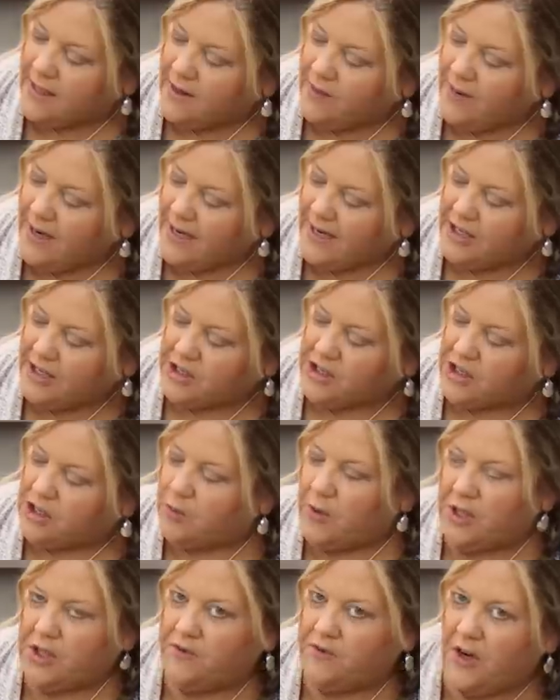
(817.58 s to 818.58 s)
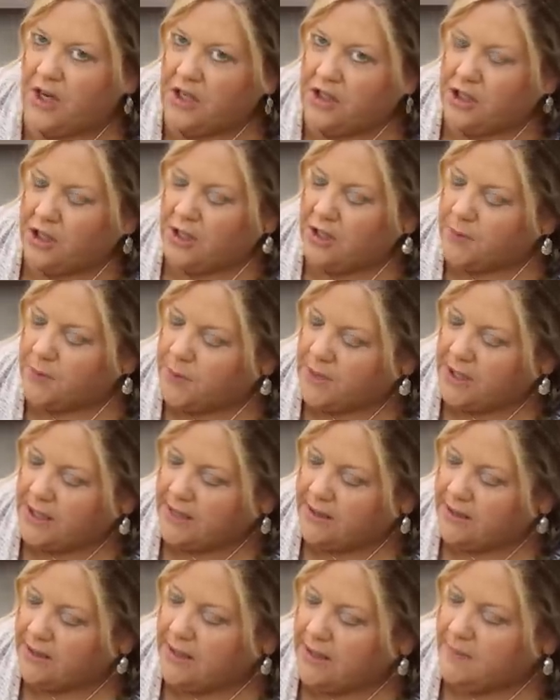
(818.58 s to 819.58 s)
the other one I can just switch functions pretty
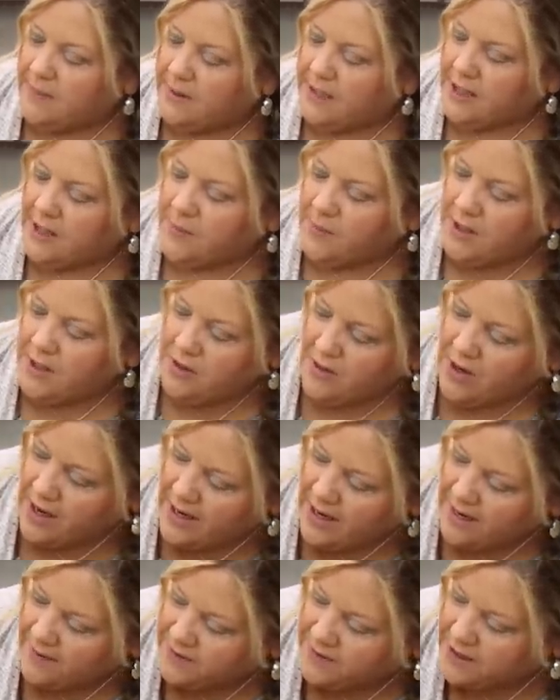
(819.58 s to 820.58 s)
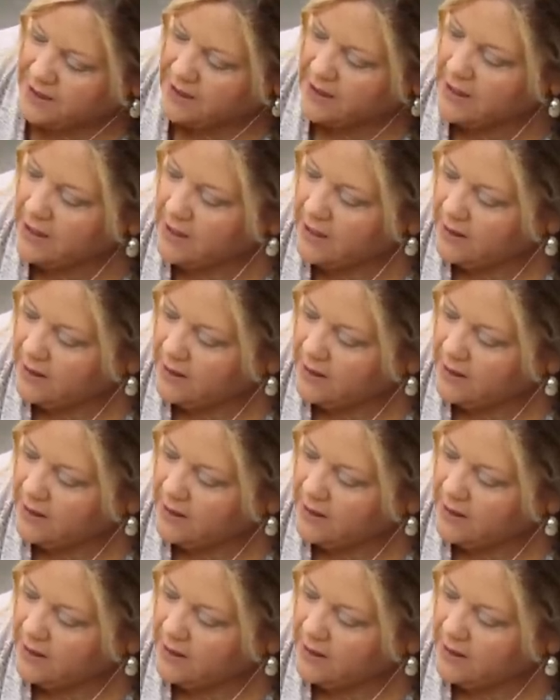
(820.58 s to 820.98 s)
easily, but this one you kind of have to